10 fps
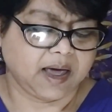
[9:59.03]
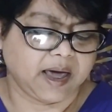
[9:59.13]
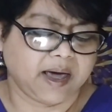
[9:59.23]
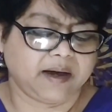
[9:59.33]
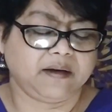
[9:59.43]

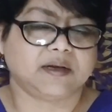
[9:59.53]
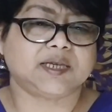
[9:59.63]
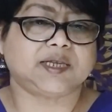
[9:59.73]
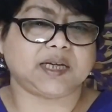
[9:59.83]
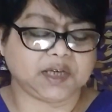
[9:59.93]
And
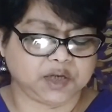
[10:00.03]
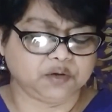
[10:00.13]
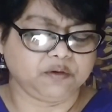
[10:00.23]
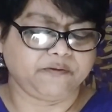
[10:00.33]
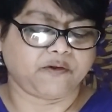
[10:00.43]
stay
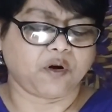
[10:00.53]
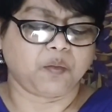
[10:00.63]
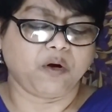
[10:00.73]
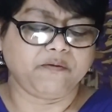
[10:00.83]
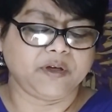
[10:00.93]
tuned for
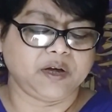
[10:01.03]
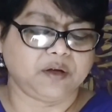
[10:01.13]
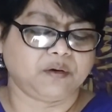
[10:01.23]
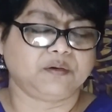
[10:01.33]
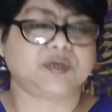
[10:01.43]
more
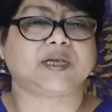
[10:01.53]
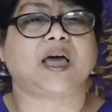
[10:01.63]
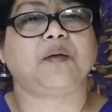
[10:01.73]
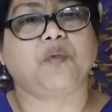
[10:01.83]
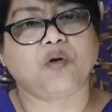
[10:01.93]
videos
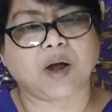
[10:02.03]
and more